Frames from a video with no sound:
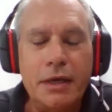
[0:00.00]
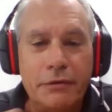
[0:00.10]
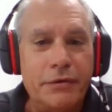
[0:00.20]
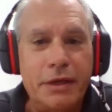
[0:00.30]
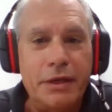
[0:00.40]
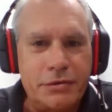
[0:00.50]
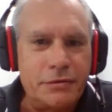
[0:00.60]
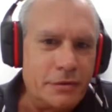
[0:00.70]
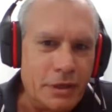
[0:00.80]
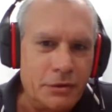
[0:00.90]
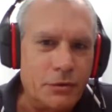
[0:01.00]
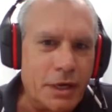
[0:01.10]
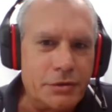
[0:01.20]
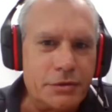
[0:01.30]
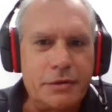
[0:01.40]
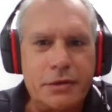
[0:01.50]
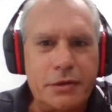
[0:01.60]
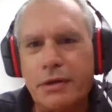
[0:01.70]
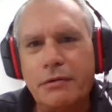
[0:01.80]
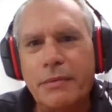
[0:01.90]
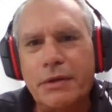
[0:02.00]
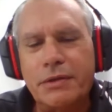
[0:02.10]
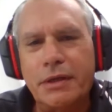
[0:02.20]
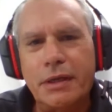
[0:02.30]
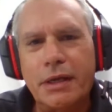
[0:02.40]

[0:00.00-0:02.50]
events. In your case, Katrina, you were mentioning,